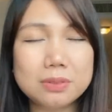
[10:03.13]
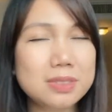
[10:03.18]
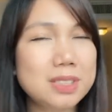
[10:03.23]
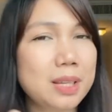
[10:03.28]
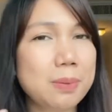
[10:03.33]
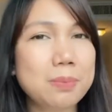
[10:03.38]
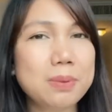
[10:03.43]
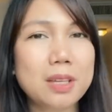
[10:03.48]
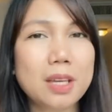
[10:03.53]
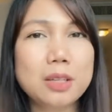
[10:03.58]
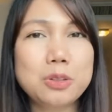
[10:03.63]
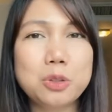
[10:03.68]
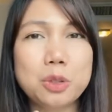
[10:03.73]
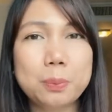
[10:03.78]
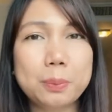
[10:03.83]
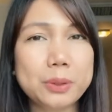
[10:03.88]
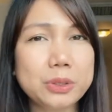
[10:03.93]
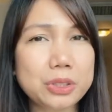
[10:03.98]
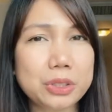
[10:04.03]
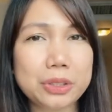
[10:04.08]
same thing, your
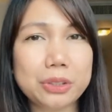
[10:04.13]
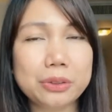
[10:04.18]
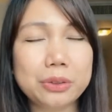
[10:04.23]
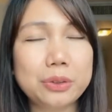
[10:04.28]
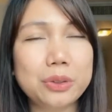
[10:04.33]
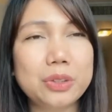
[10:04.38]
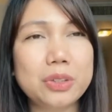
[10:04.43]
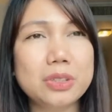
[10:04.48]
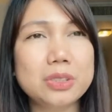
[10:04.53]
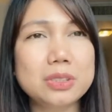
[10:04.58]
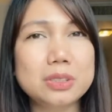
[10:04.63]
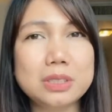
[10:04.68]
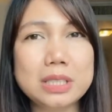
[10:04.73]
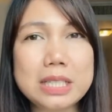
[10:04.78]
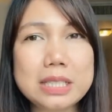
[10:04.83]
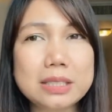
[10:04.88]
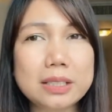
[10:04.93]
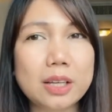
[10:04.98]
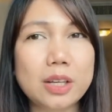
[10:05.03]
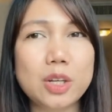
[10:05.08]
particulars,
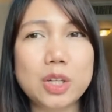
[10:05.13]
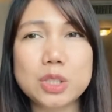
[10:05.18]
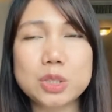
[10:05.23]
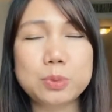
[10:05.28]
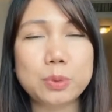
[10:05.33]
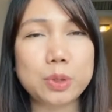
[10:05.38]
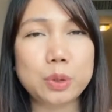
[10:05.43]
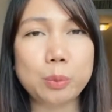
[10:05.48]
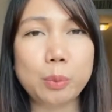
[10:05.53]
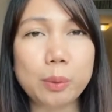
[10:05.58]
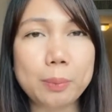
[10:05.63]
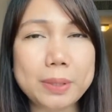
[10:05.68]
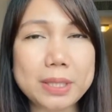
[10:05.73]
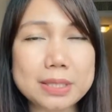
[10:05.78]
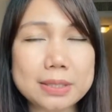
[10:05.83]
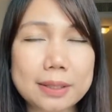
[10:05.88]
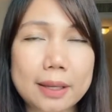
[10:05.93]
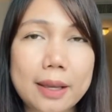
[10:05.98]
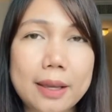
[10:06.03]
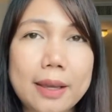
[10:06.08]
details, where you will be
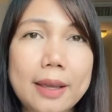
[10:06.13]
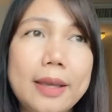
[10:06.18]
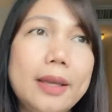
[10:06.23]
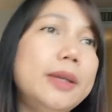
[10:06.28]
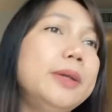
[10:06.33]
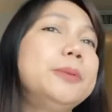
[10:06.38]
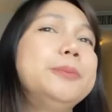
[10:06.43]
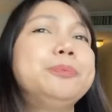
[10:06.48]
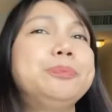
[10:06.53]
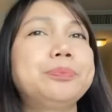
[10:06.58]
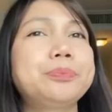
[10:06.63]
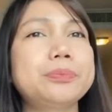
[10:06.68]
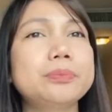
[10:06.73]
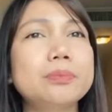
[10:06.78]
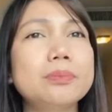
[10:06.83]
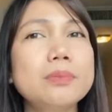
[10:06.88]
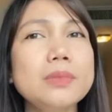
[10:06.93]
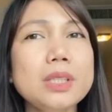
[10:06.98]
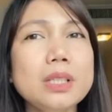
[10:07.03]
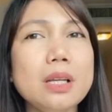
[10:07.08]
staying,
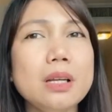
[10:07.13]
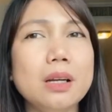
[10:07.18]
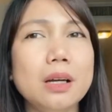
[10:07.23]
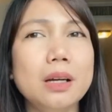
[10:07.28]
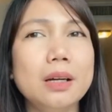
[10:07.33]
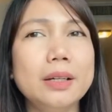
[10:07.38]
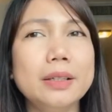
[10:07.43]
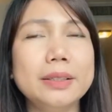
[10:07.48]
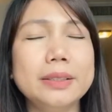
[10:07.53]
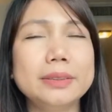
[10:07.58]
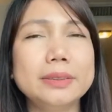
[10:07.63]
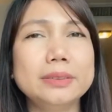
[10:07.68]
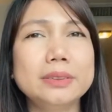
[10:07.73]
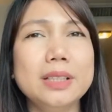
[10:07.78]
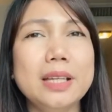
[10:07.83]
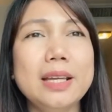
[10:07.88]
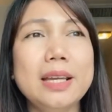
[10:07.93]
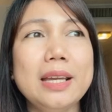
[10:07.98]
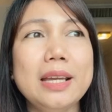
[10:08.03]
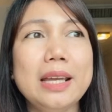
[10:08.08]
uh,
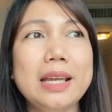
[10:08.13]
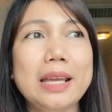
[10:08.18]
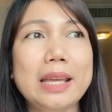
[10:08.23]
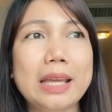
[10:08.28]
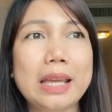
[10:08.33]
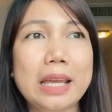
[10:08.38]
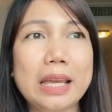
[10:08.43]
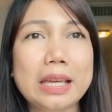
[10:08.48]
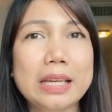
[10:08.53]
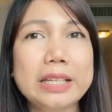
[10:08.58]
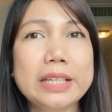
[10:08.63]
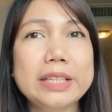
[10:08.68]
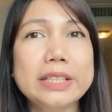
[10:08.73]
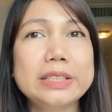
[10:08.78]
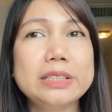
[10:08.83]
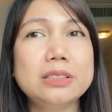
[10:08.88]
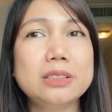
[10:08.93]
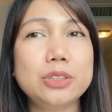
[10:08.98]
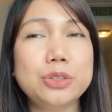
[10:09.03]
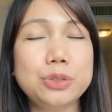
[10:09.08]

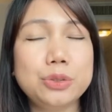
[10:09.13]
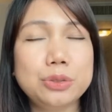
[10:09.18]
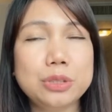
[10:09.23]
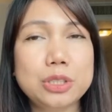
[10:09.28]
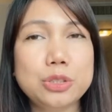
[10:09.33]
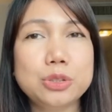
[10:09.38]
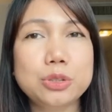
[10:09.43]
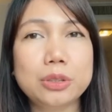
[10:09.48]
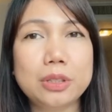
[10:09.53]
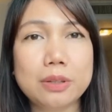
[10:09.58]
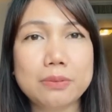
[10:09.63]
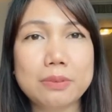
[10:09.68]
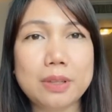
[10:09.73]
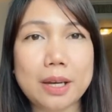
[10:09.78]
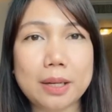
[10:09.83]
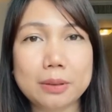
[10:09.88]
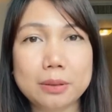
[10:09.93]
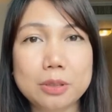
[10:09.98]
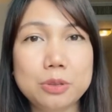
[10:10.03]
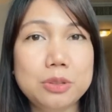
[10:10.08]
and you need to give
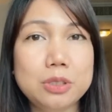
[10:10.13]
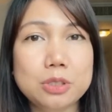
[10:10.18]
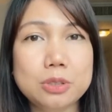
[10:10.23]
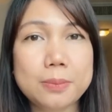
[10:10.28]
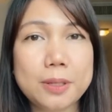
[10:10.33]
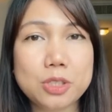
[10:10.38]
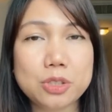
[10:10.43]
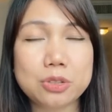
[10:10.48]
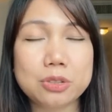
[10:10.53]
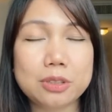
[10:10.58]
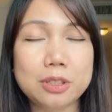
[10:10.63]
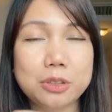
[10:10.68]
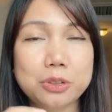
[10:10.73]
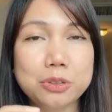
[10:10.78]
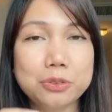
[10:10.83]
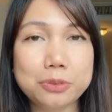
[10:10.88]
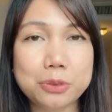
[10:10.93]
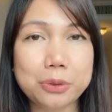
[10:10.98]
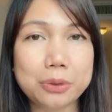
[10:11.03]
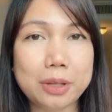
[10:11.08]
that, you need to make sure that
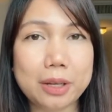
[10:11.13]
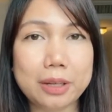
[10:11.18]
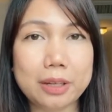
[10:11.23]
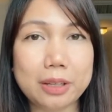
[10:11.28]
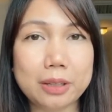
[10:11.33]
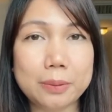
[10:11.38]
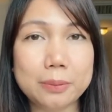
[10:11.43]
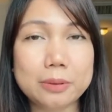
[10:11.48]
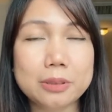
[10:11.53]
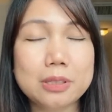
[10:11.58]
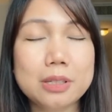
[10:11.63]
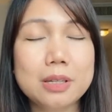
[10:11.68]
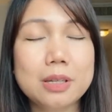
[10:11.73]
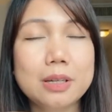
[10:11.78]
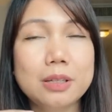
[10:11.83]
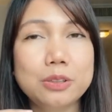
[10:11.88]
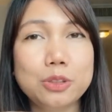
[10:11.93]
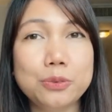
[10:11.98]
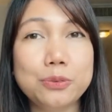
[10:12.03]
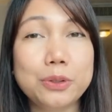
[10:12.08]
you fill that in,
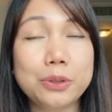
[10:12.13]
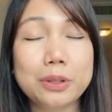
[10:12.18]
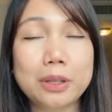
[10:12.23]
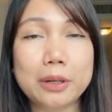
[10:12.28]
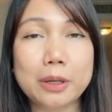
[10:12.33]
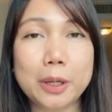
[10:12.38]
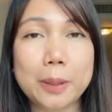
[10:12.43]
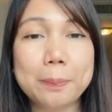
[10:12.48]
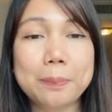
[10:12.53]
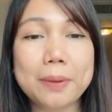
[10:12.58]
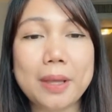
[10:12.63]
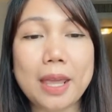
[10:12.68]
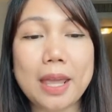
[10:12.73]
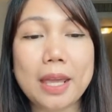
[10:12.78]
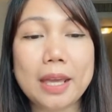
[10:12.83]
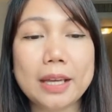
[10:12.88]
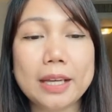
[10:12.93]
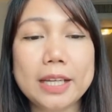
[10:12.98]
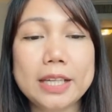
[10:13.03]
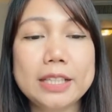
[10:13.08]
you fill that up,
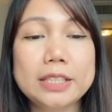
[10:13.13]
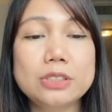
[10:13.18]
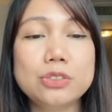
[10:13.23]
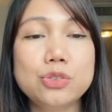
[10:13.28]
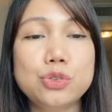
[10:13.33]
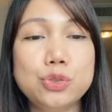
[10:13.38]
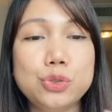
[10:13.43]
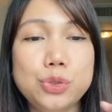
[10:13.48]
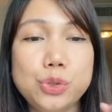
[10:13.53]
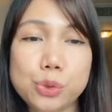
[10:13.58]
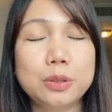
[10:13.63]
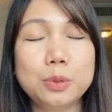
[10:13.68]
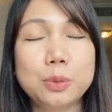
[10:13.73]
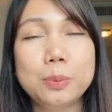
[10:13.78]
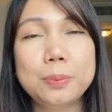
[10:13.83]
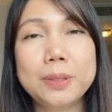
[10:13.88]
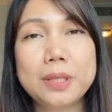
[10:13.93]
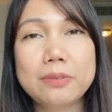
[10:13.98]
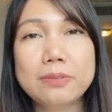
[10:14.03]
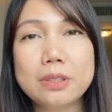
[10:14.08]
and you will
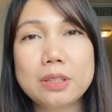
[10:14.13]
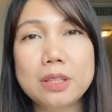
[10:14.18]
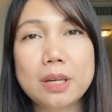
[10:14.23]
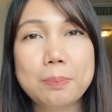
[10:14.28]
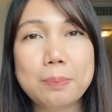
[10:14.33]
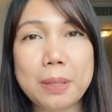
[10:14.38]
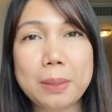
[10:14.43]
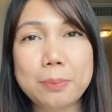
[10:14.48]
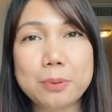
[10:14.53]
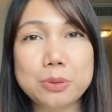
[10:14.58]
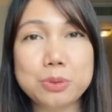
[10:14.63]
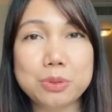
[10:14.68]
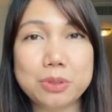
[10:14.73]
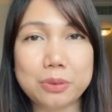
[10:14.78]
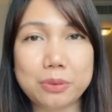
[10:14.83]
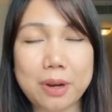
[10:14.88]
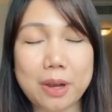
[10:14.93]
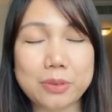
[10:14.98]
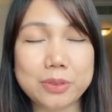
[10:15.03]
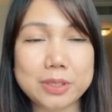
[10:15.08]
be given that paper to the
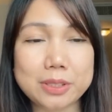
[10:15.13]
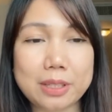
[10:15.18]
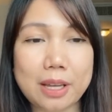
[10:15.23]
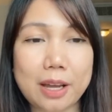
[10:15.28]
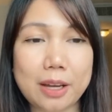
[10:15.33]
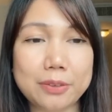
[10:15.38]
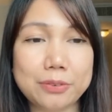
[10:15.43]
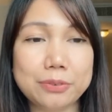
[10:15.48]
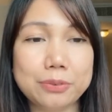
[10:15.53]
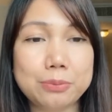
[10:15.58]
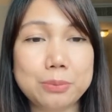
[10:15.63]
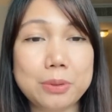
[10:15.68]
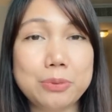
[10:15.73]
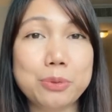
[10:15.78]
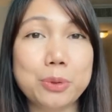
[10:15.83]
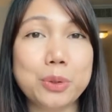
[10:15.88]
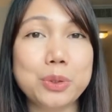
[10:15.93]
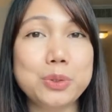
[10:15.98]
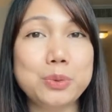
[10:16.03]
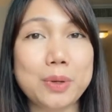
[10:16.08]
ground staff
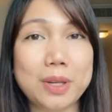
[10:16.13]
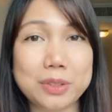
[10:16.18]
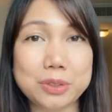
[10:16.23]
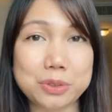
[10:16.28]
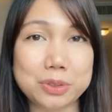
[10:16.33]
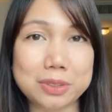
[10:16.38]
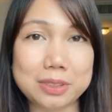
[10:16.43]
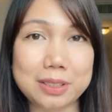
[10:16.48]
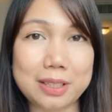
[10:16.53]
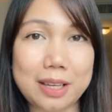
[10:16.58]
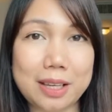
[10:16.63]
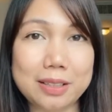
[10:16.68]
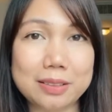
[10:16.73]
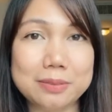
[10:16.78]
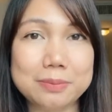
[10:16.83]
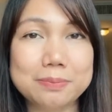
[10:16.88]
before you enter the gate.